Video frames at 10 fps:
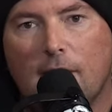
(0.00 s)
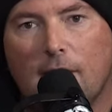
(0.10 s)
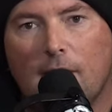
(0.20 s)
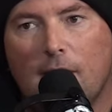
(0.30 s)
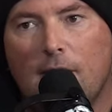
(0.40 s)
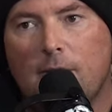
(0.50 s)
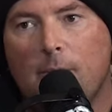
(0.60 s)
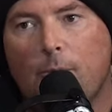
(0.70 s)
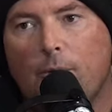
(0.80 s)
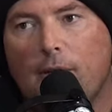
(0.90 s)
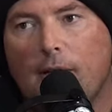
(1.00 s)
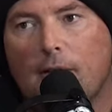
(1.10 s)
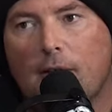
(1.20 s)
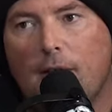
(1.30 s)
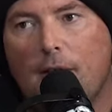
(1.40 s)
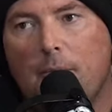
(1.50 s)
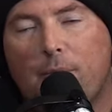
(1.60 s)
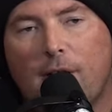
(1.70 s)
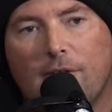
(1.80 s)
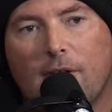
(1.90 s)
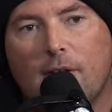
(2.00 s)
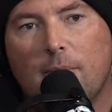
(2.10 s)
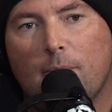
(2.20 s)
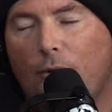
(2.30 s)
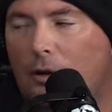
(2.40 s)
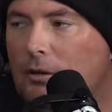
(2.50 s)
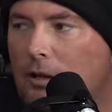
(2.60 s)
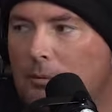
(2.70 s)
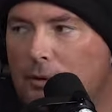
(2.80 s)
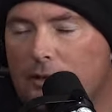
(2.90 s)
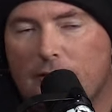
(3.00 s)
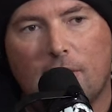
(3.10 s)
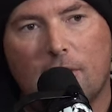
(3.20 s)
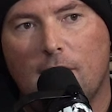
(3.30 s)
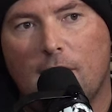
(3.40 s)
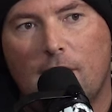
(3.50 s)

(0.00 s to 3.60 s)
Like, it needs to be more like pressure, more online pressure,